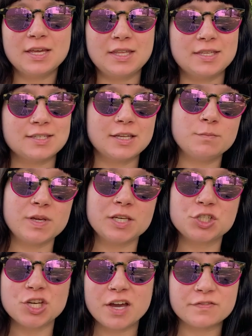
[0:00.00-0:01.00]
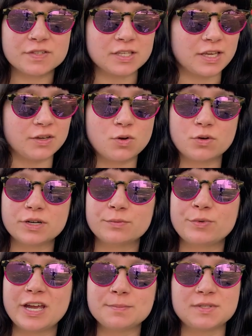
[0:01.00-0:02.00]
These can be chefs like
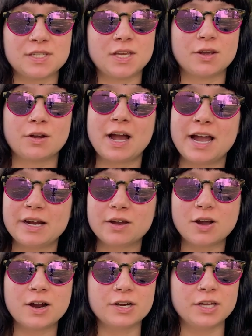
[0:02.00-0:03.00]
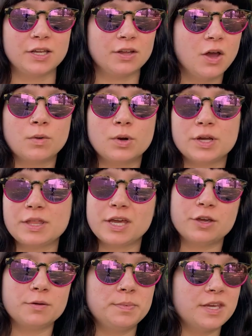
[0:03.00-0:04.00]
Gordon Ramsay or Ina Garten, or they
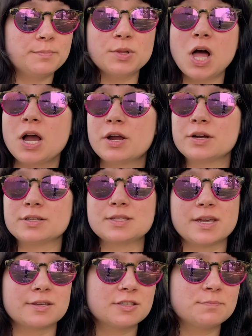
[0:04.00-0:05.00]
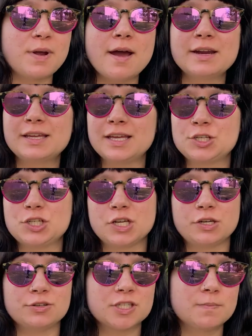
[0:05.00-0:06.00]
could be bloggers like Sprouted
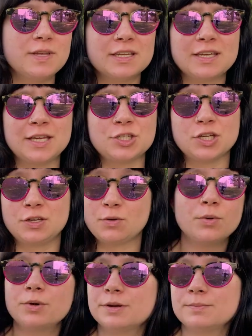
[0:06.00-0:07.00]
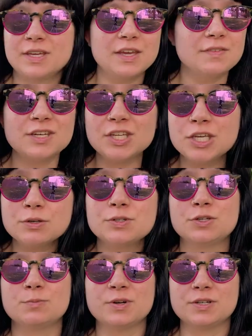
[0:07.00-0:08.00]
Kitchen or Smitten Kitchen, or even
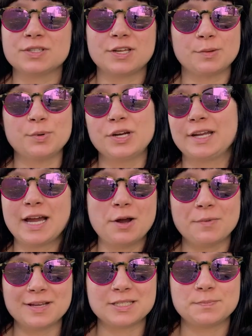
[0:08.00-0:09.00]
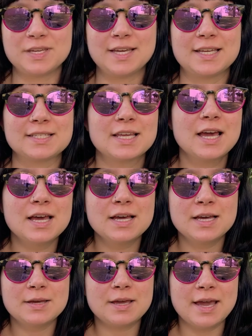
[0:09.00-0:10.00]
YouTubers that are putting out recipes.
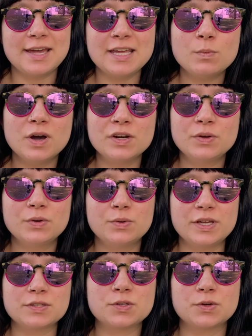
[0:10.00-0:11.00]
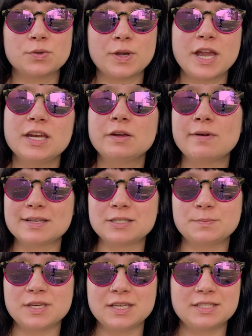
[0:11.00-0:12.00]
Anyone who is creating
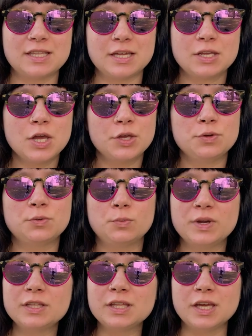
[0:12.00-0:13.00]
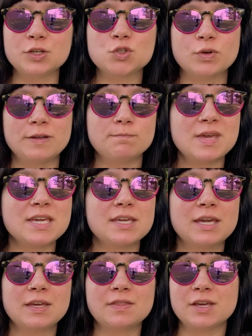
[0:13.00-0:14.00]
recipes that you really enjoy
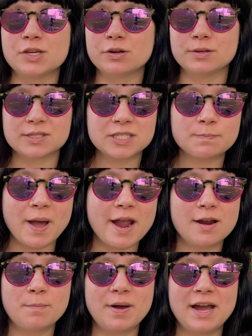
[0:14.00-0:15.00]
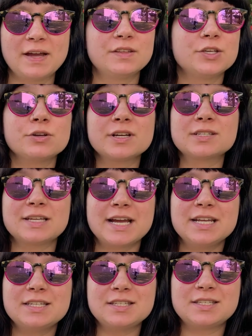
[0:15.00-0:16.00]
making, that you're inspired by, that you're
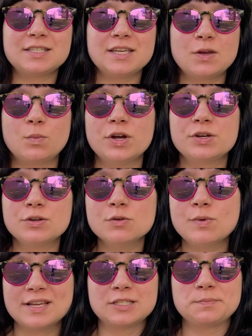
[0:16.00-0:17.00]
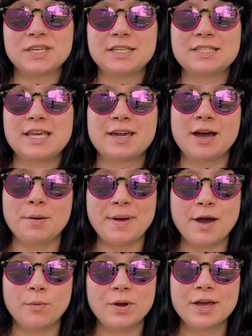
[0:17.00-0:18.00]
excited to see what new recipes they come
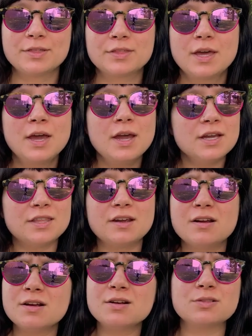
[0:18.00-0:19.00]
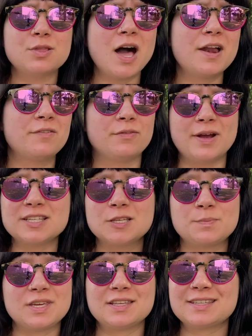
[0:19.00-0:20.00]
out with. There are a lot of
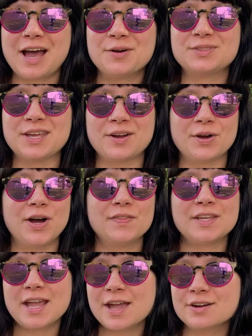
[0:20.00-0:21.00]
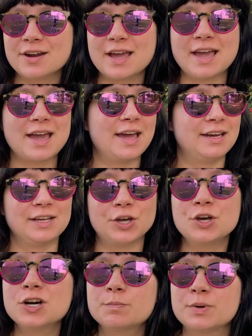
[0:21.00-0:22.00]
recipes out there on the internet and
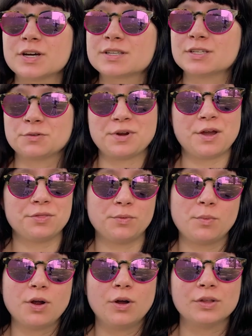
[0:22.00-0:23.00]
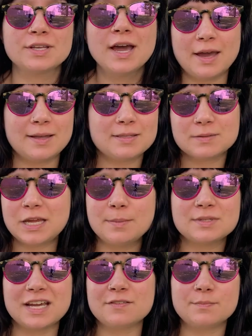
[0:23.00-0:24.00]
in cookbooks around the world. And
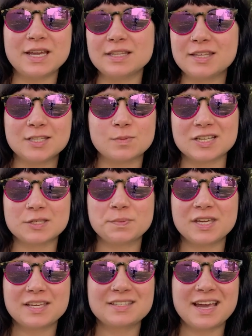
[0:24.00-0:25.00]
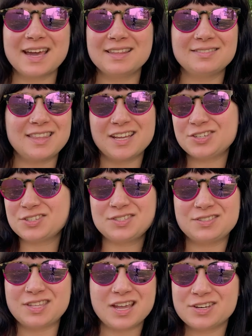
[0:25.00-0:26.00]
sometimes I've made these recipes and they
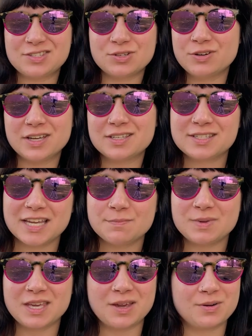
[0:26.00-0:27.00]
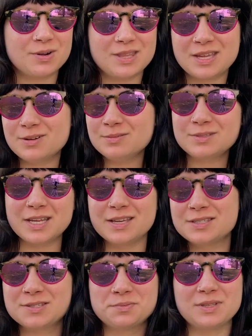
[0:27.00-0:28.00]
just don't excite me, or they don't
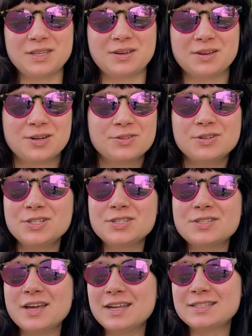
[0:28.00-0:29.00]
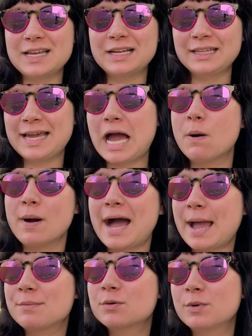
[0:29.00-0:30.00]
taste really good, or they're just not exactly how
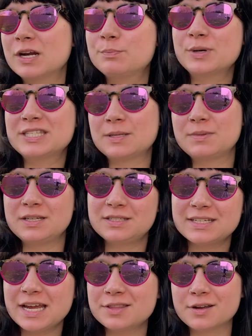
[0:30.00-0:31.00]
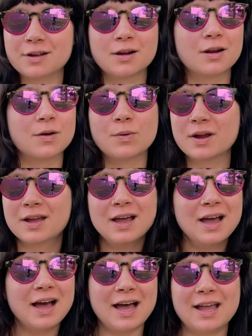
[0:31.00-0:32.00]
I would want to put something together, or
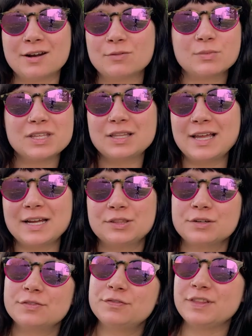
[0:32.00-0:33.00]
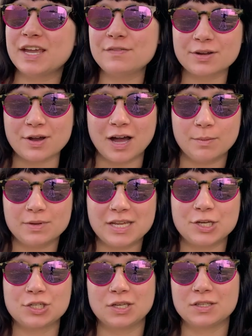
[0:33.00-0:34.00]
I don't really like their flavor
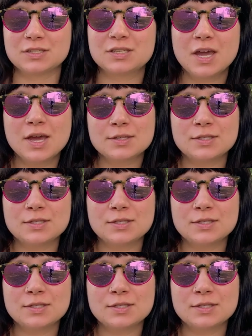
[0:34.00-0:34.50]
combinations.